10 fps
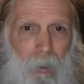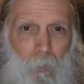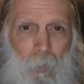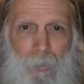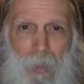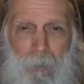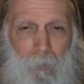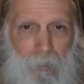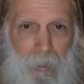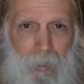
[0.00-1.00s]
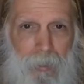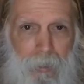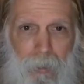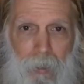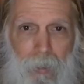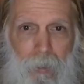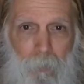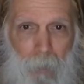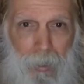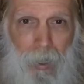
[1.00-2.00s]
With that release,
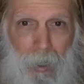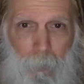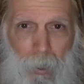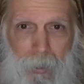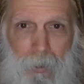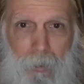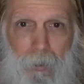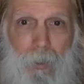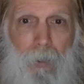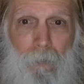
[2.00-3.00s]
my eye pressures